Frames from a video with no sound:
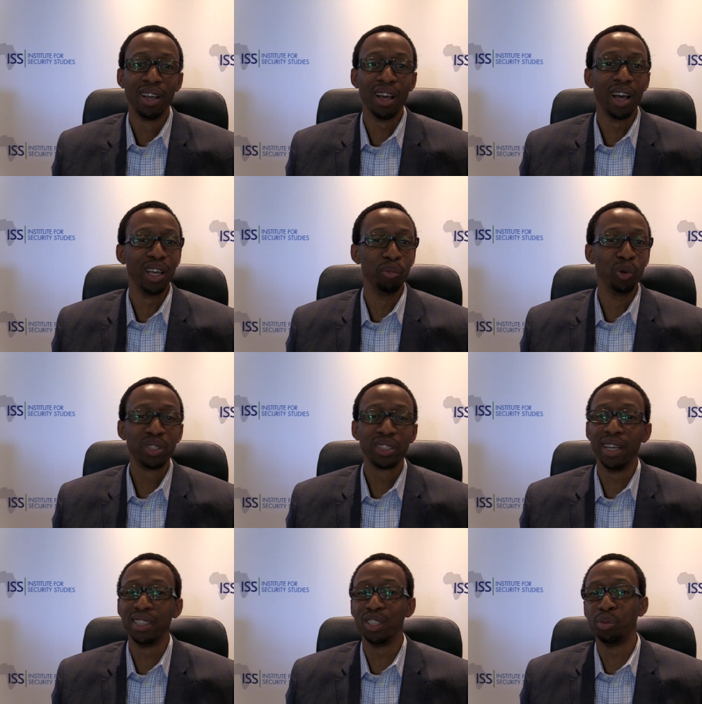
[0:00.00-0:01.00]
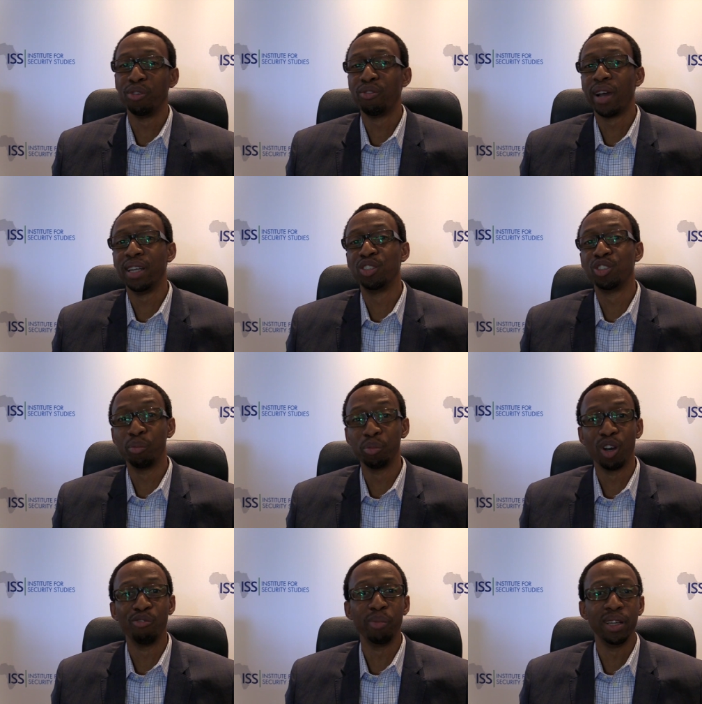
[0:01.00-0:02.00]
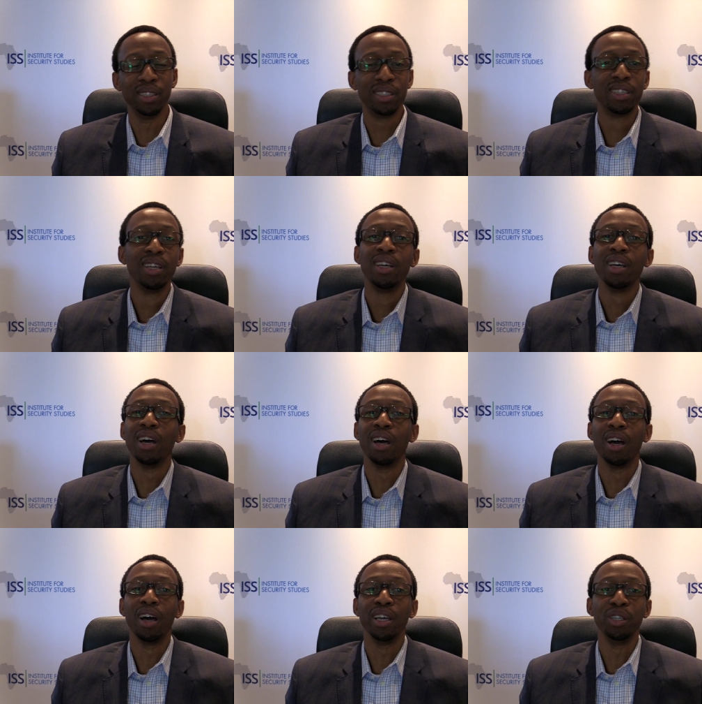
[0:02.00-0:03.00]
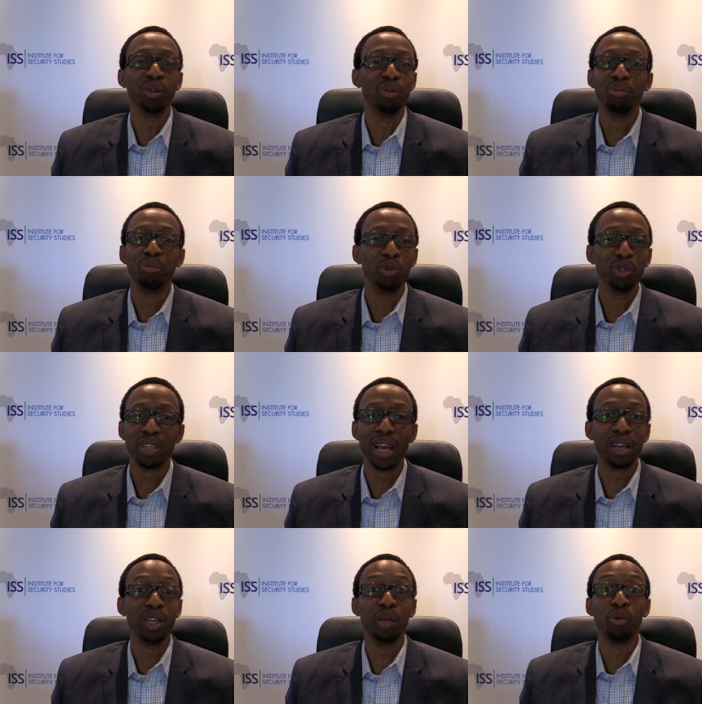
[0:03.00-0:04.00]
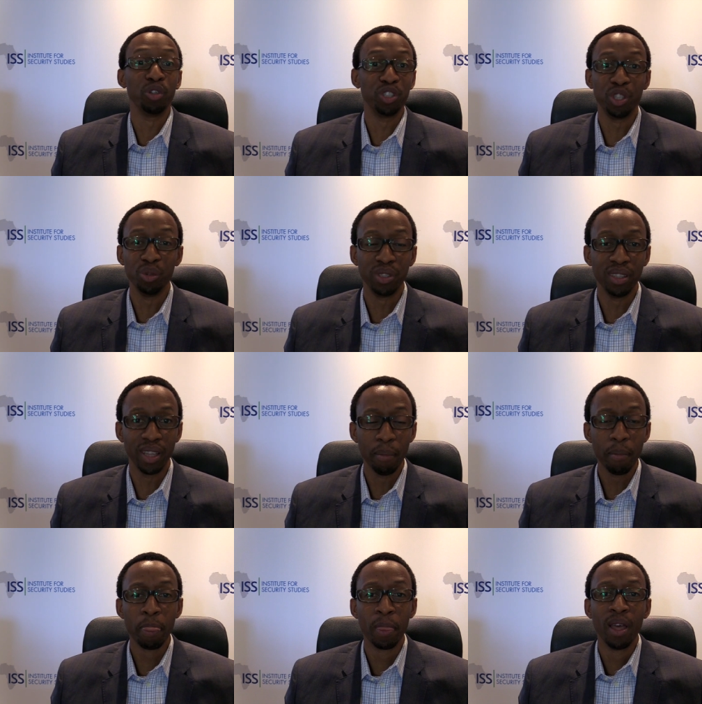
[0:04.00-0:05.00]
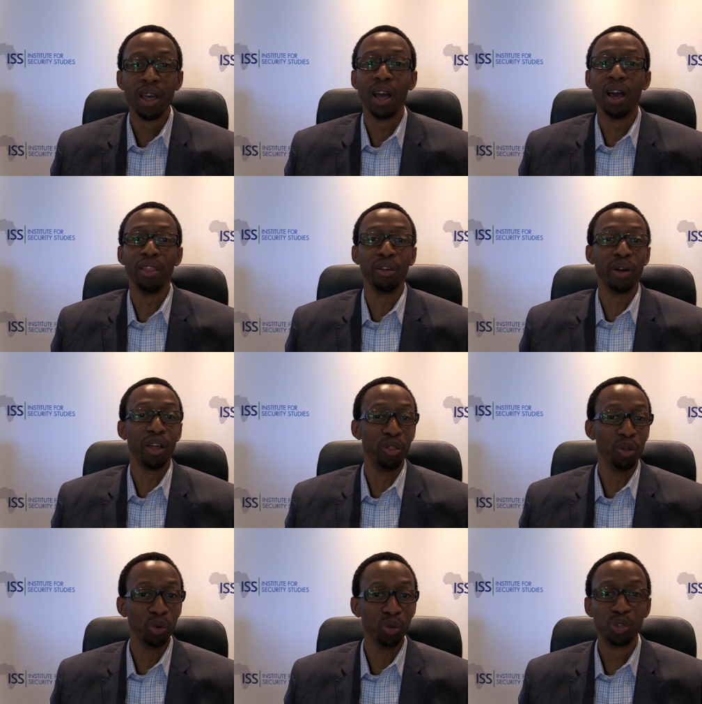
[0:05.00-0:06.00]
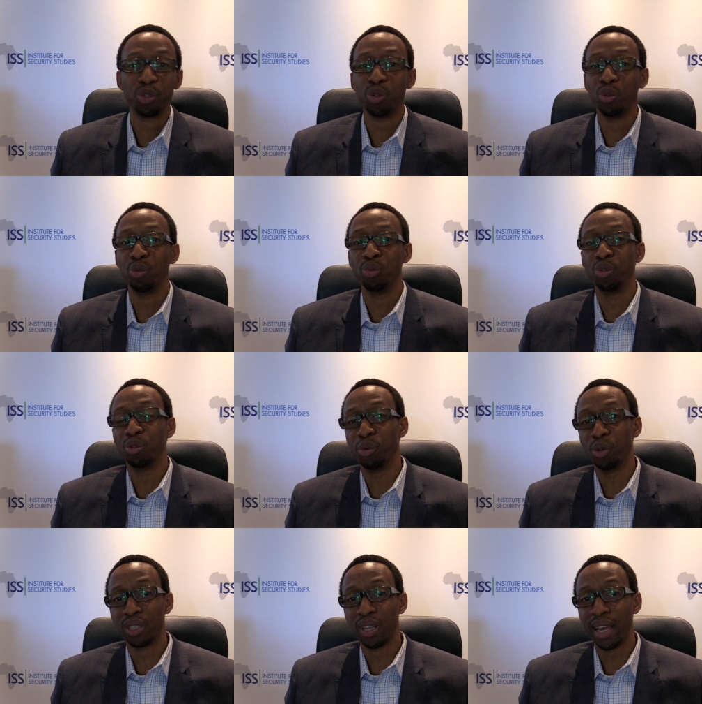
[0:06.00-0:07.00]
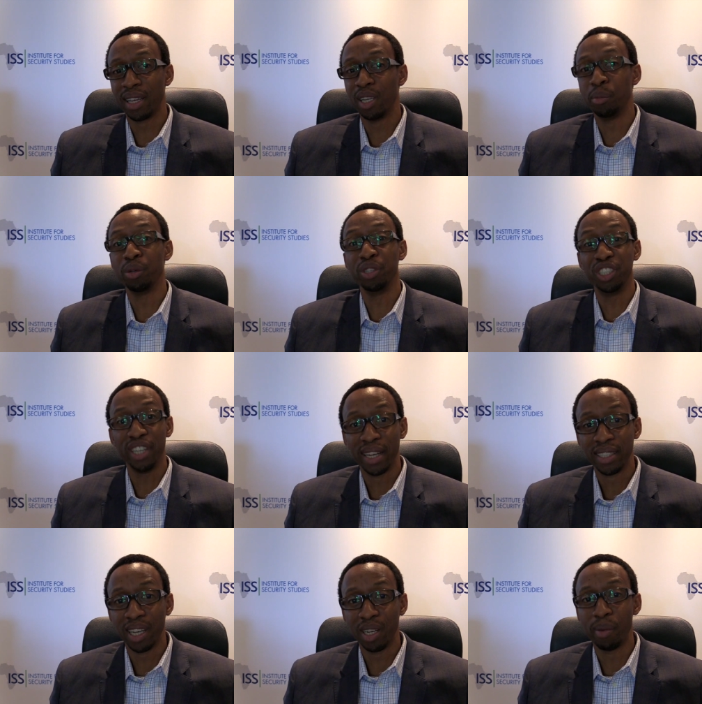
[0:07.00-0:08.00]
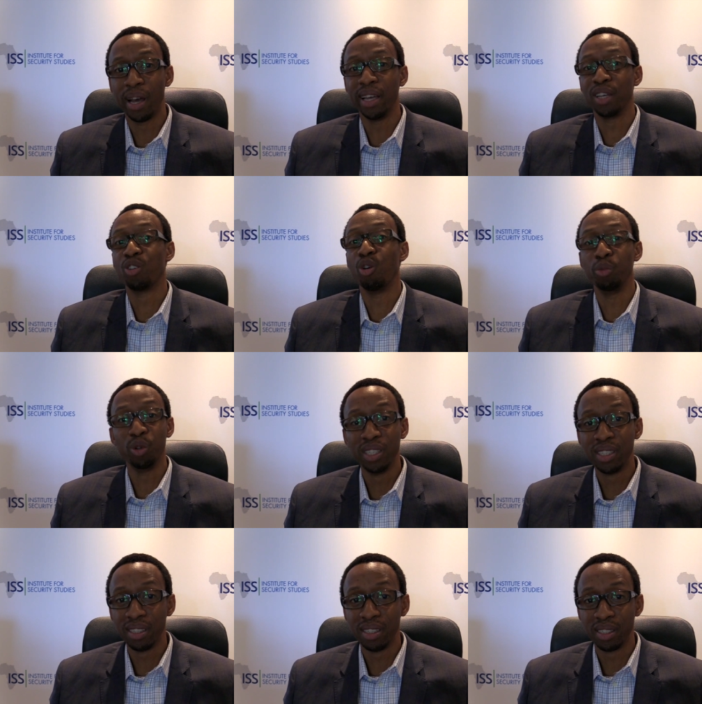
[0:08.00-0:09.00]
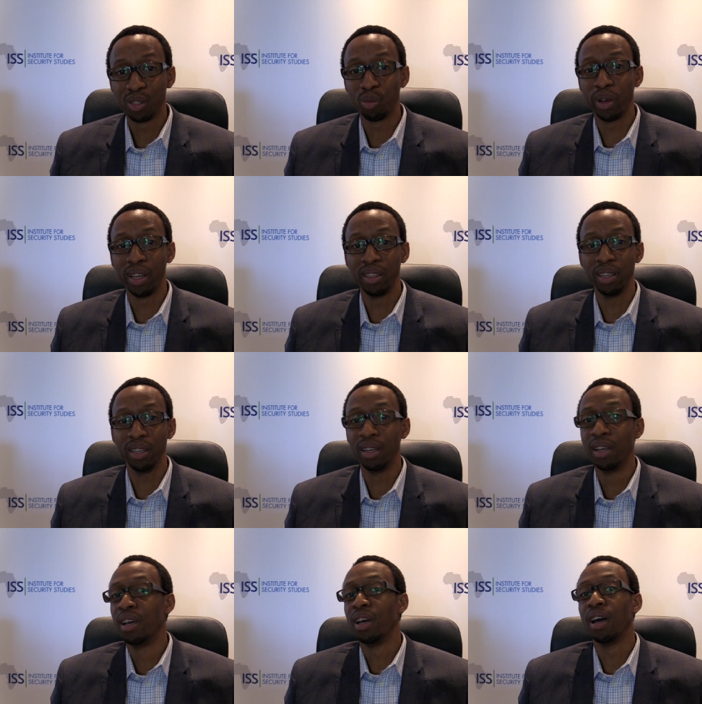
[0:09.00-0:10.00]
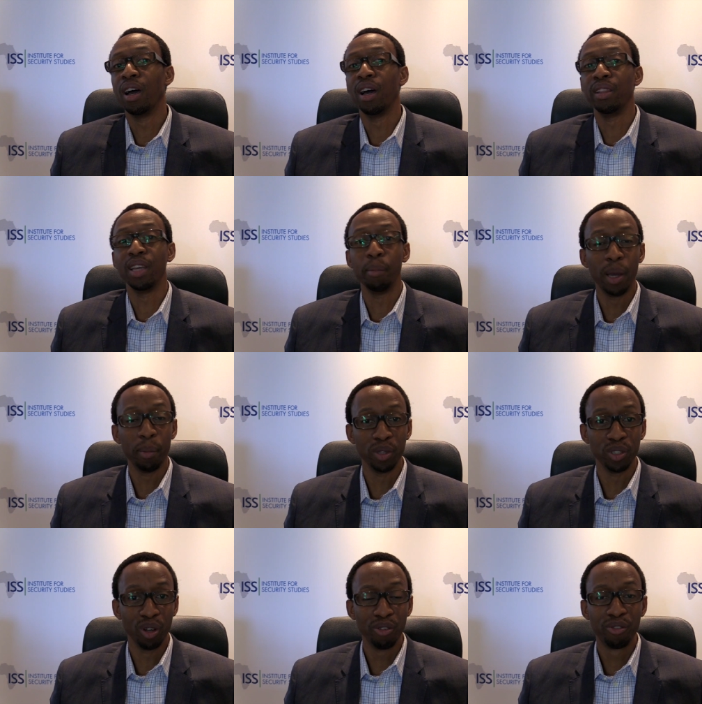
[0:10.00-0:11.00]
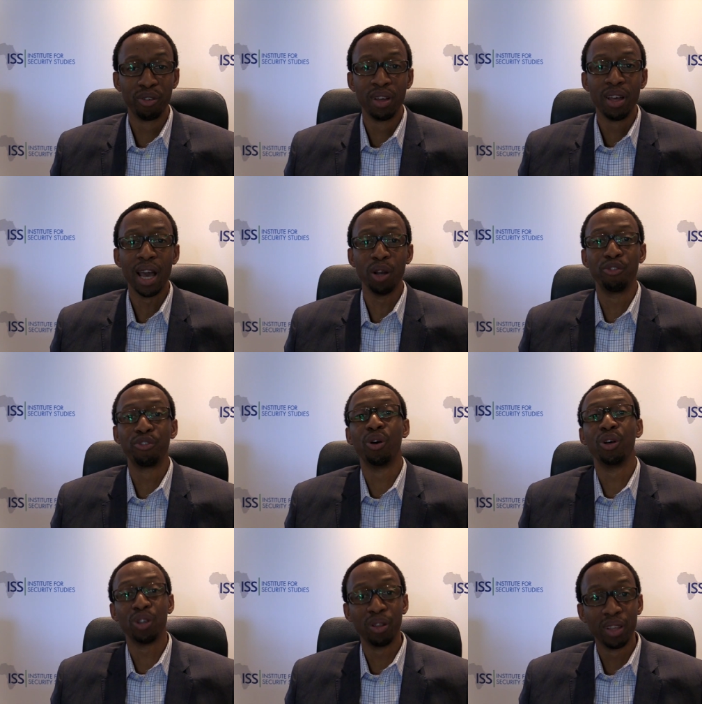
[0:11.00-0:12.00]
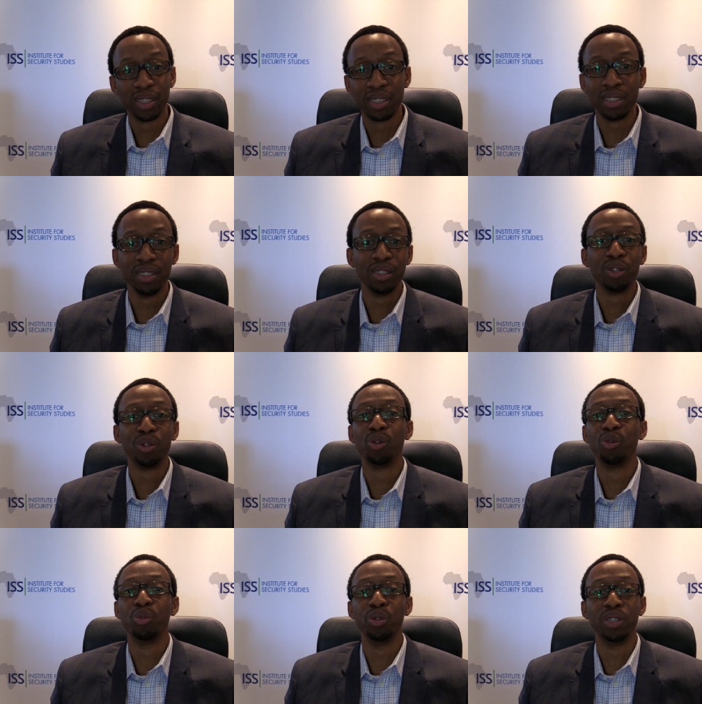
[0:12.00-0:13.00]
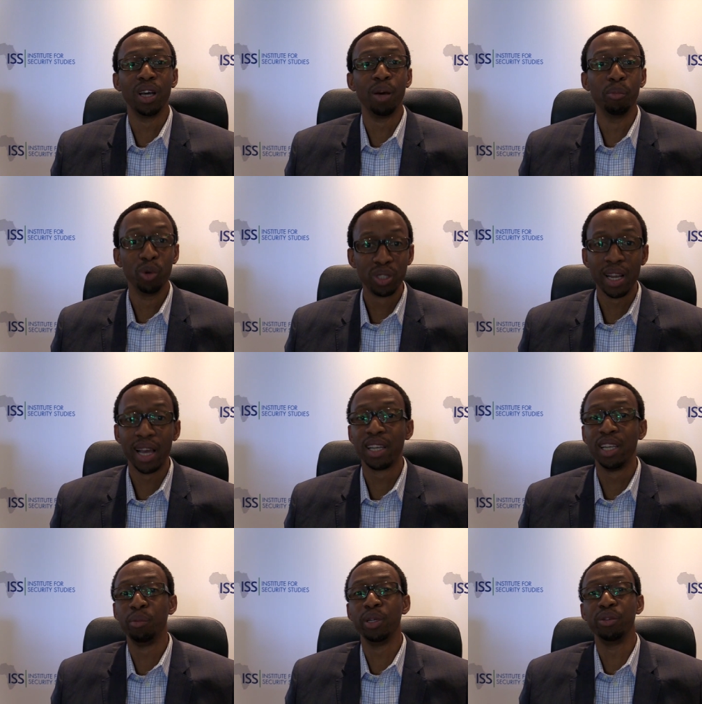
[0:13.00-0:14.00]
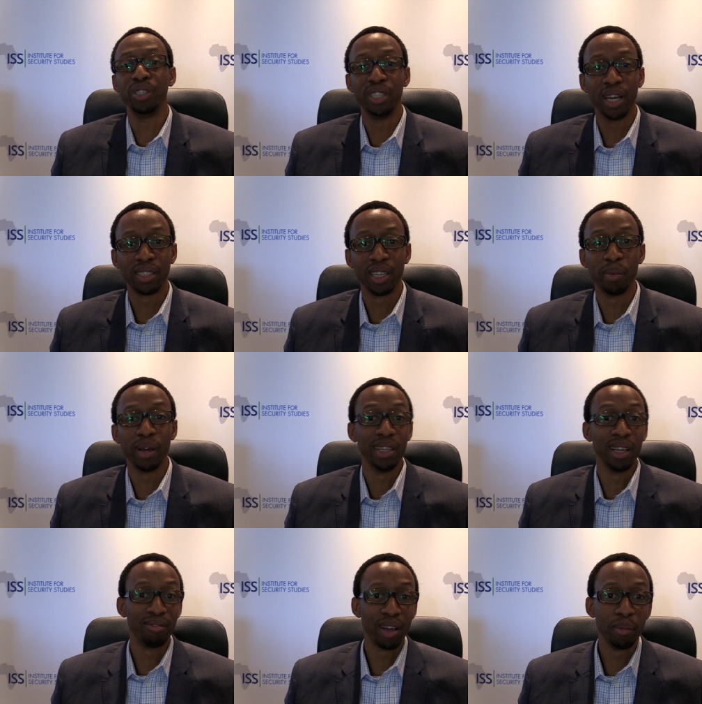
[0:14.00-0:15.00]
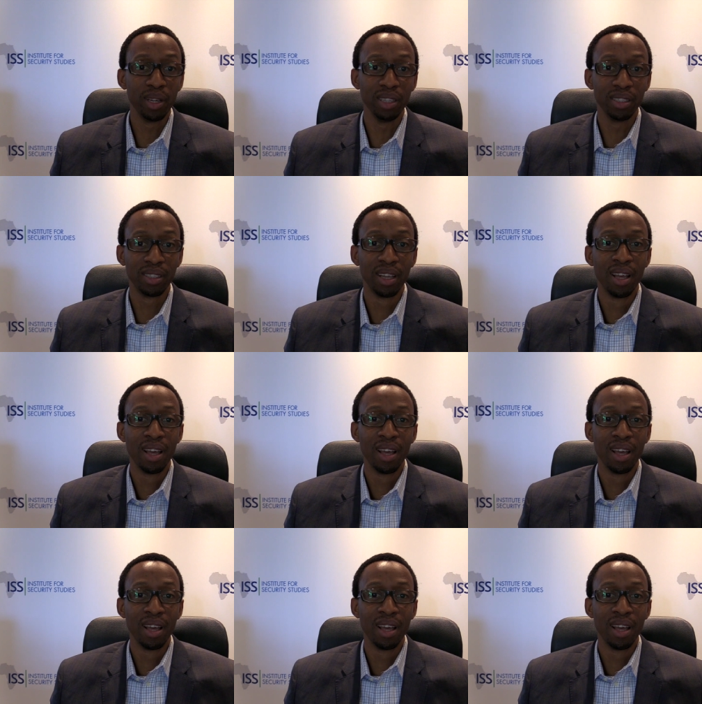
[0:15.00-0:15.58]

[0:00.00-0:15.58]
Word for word: Uh, in most cases, we find some governments, uh, you know, most likely prosecuting them. Uh, there are those who would most likely be rejected by communities where they, uh, they are members of and of course others still who would uh, most likely be rejected by their families.